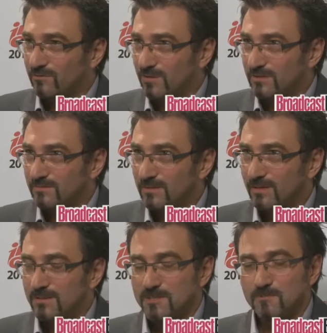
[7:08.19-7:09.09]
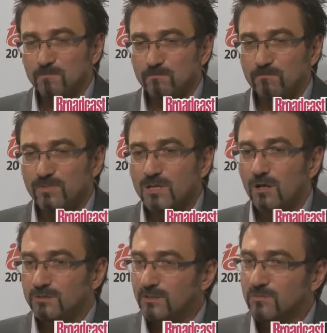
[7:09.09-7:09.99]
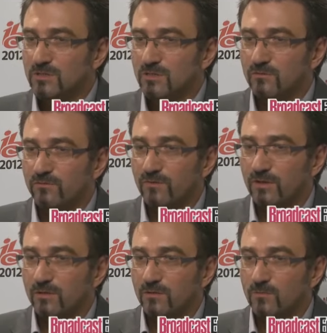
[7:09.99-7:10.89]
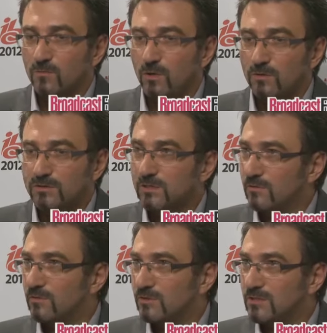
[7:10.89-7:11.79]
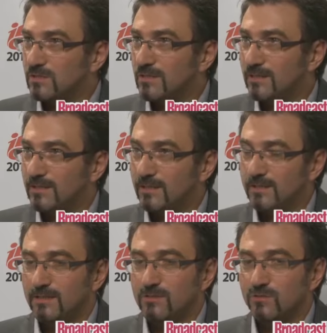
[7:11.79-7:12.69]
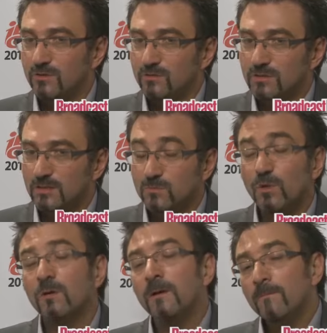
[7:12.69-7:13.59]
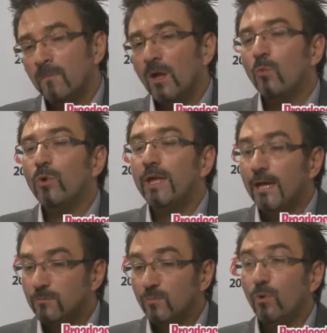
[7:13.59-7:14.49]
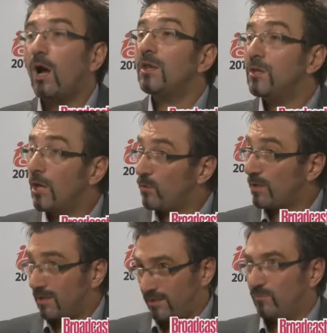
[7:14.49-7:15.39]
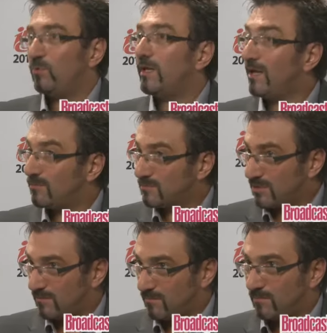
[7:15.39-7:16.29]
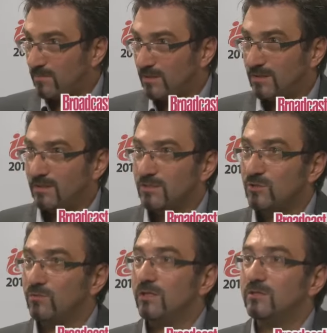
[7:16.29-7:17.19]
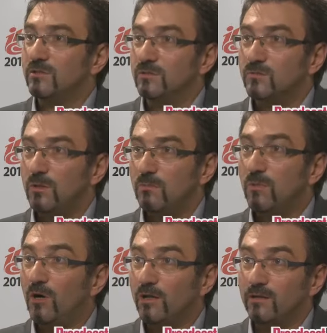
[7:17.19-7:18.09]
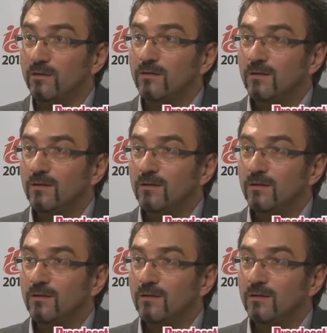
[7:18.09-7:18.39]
Grid. Carl Dempsey of Boiler Technologies, he introduced us. Well, unknowingly we helped him in his due diligence when buying